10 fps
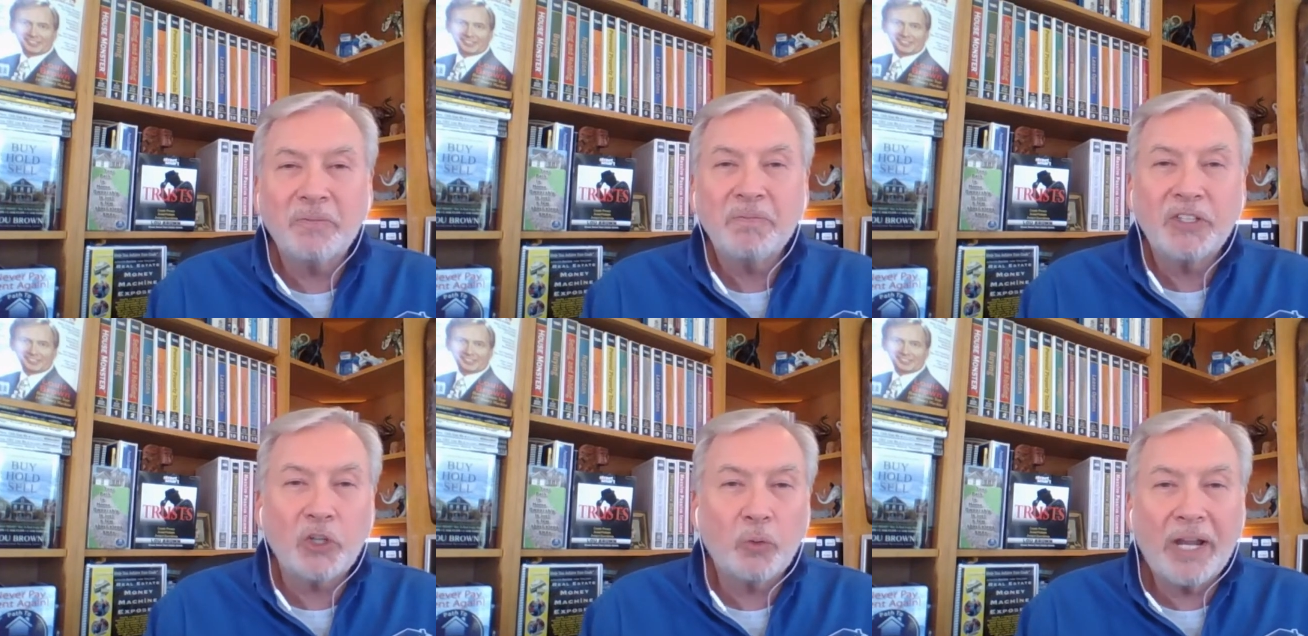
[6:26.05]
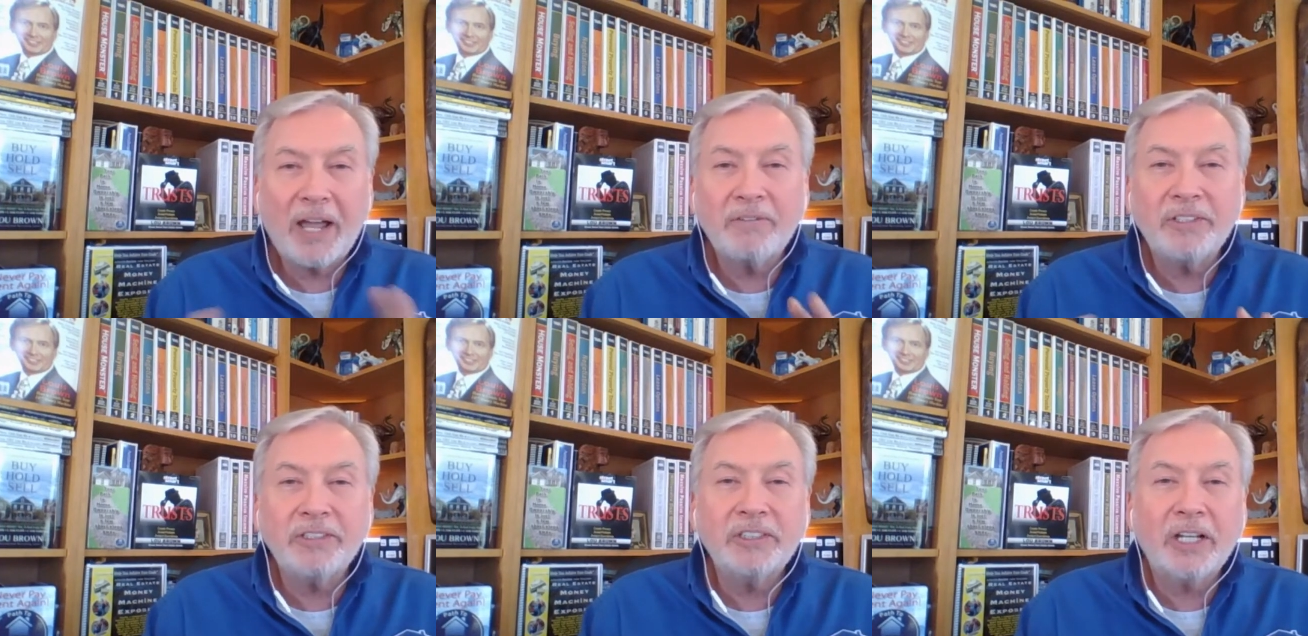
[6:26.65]
Speaker 1: So we
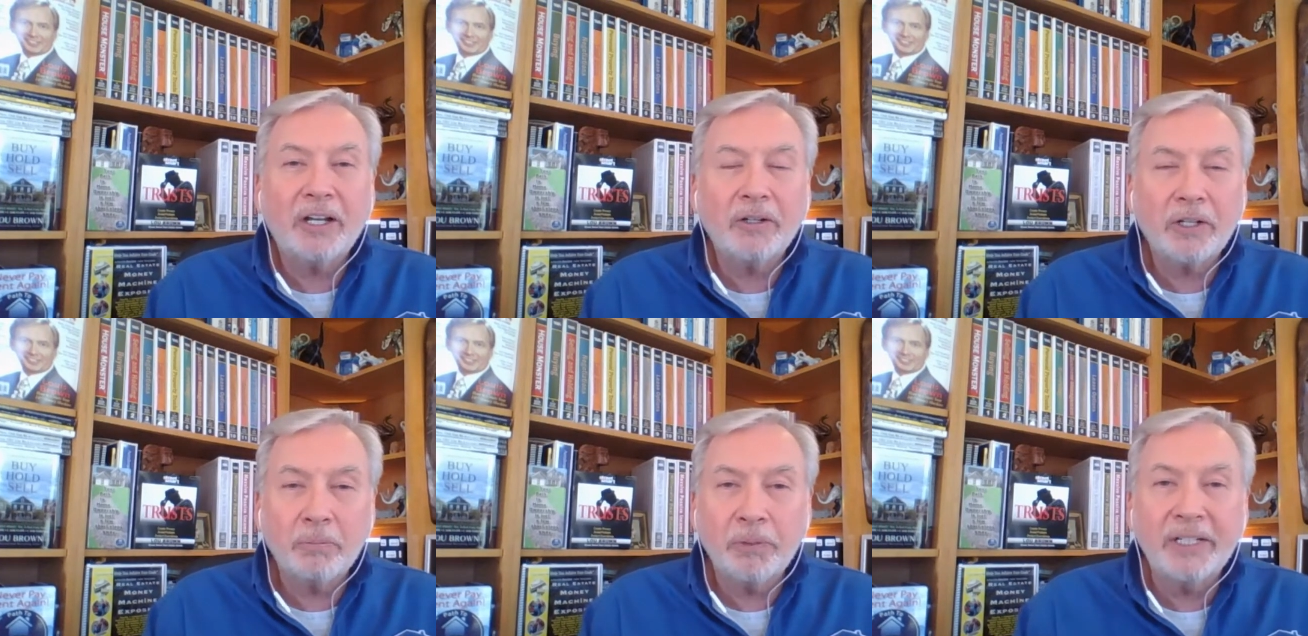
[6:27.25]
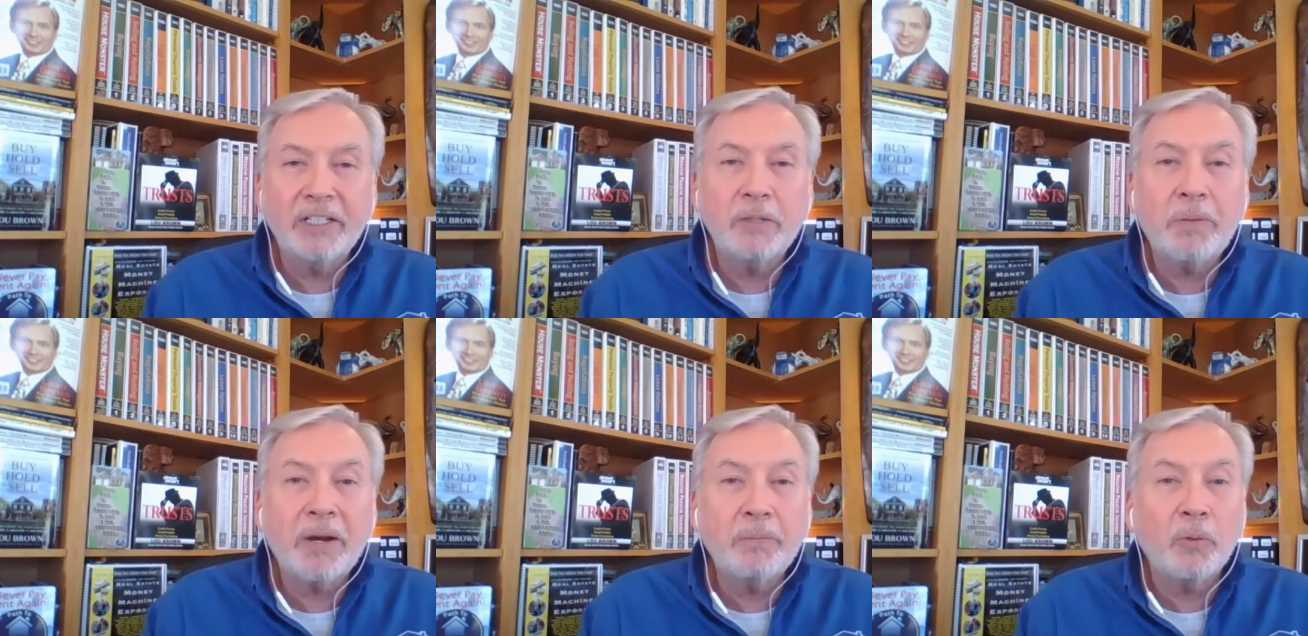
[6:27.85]
haven't completed the
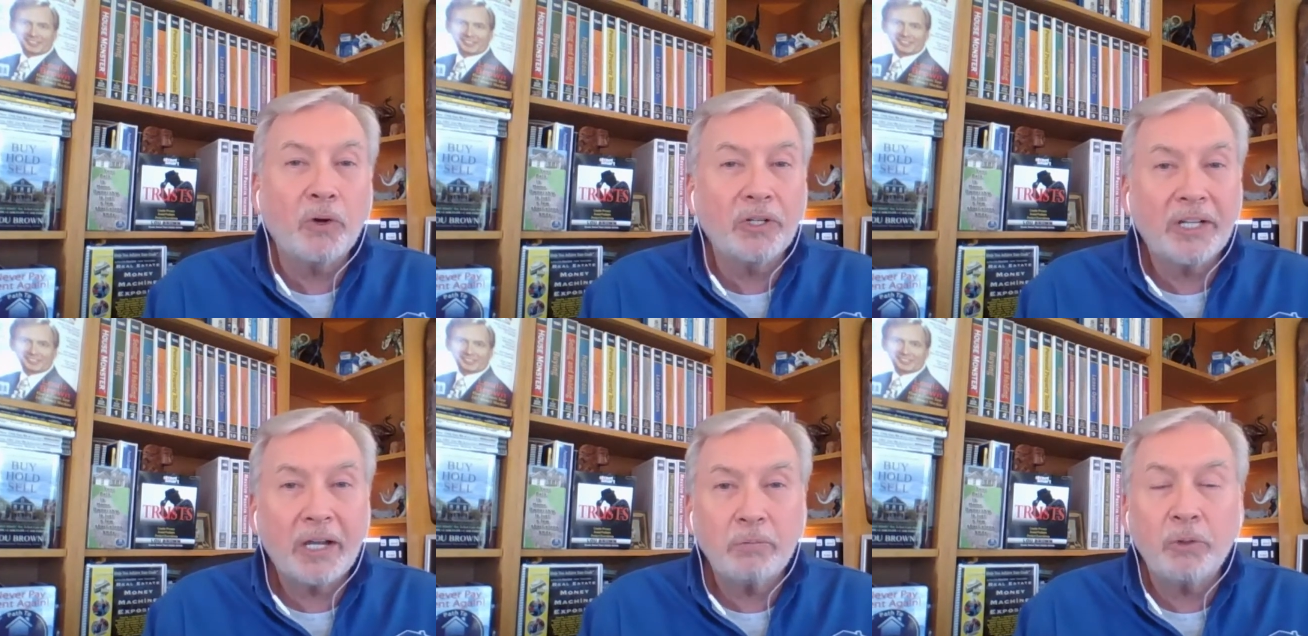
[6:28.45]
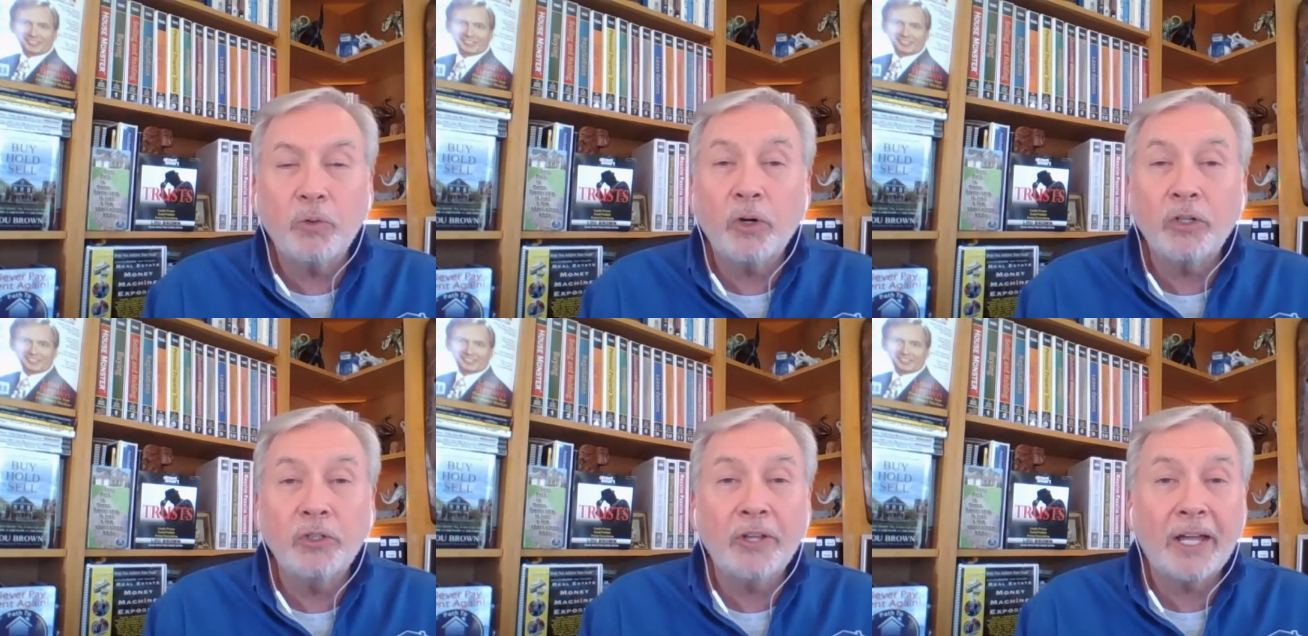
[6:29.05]
paperwork yet, but we're going
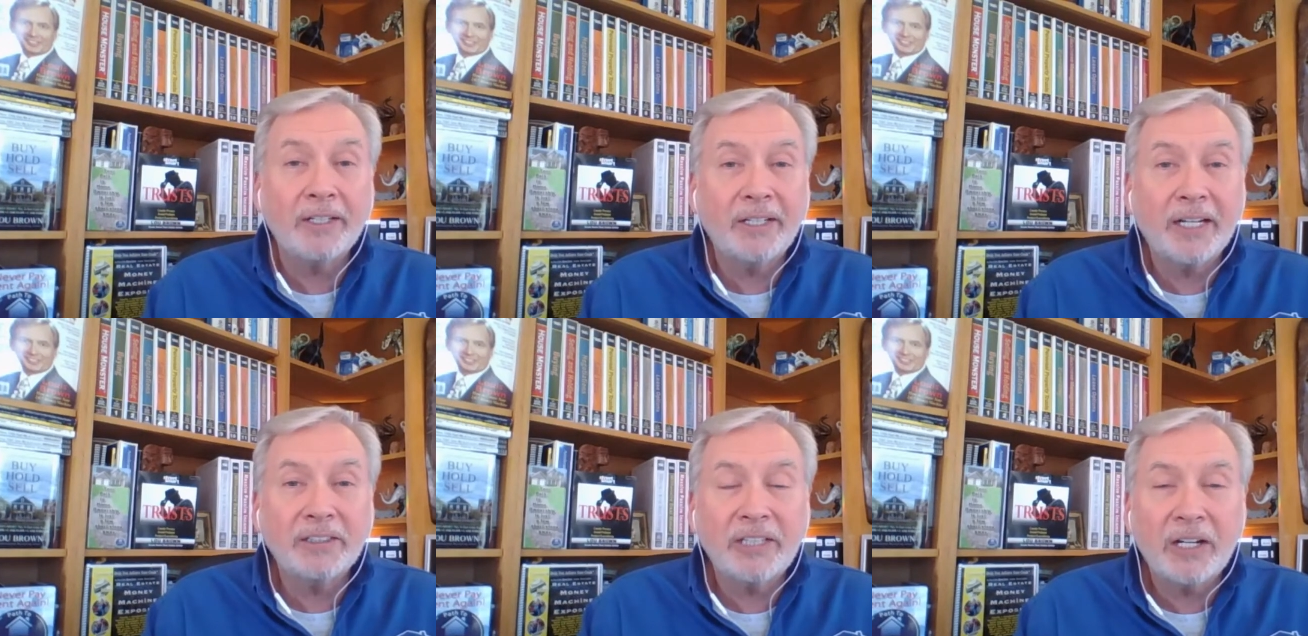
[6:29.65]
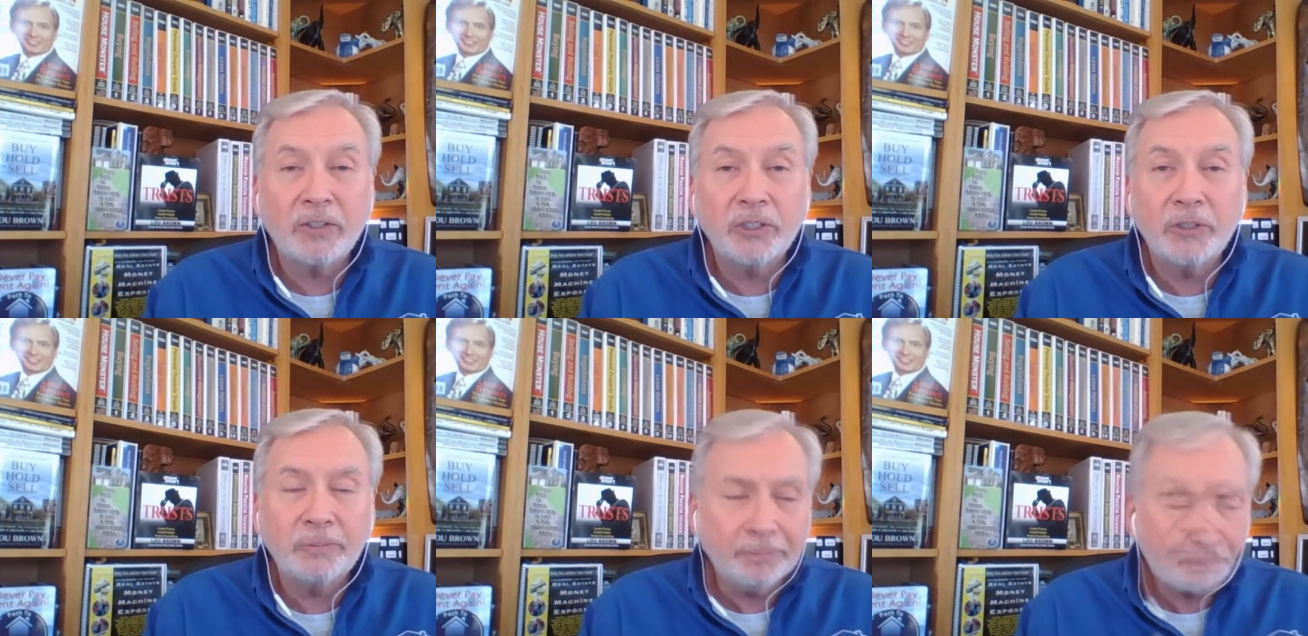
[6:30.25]
to do that in the next day or two.